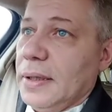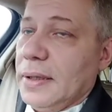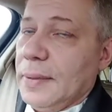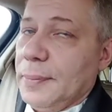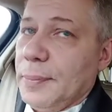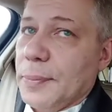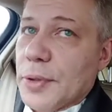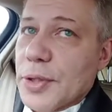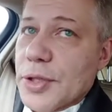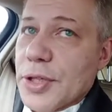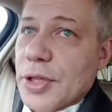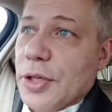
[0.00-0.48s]

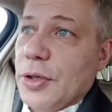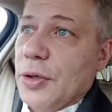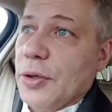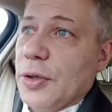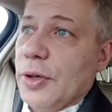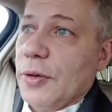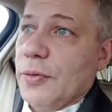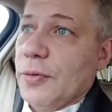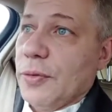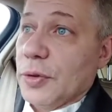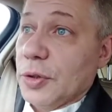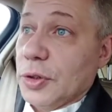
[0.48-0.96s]

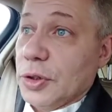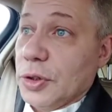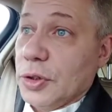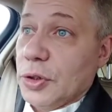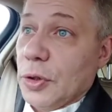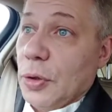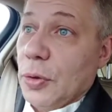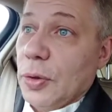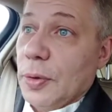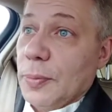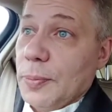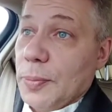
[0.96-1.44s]
persecuting for
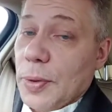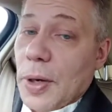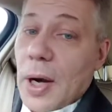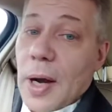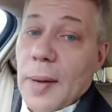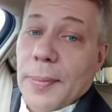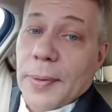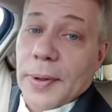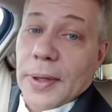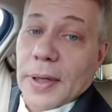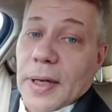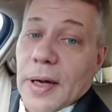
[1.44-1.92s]
stolen
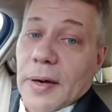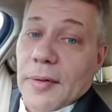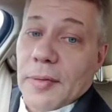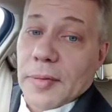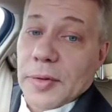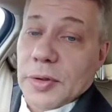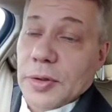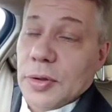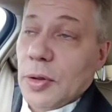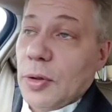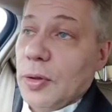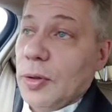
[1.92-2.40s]
property,
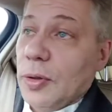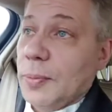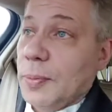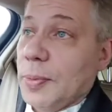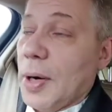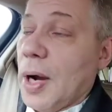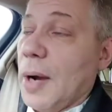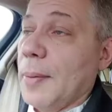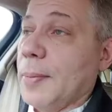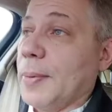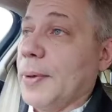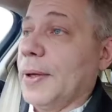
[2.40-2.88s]
government stolen
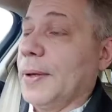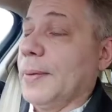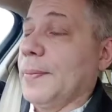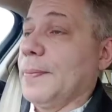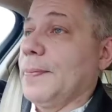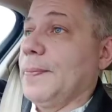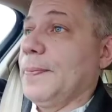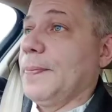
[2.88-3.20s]
property.